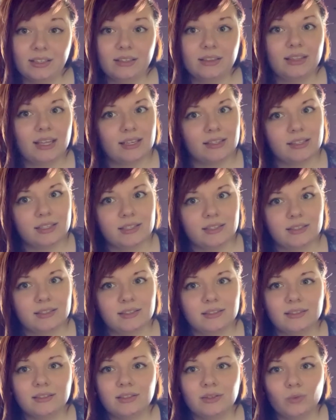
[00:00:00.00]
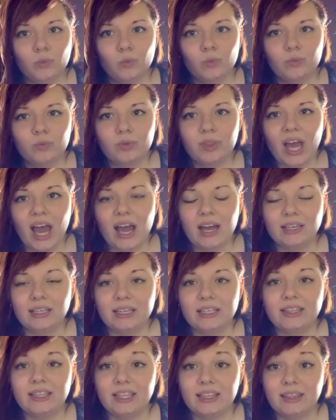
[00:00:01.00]
that's the
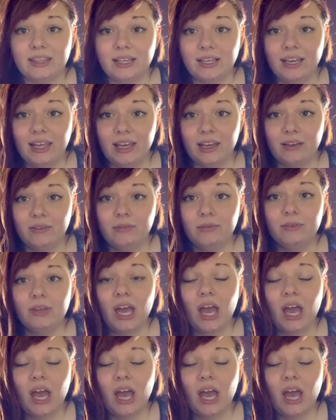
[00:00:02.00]
island that they live,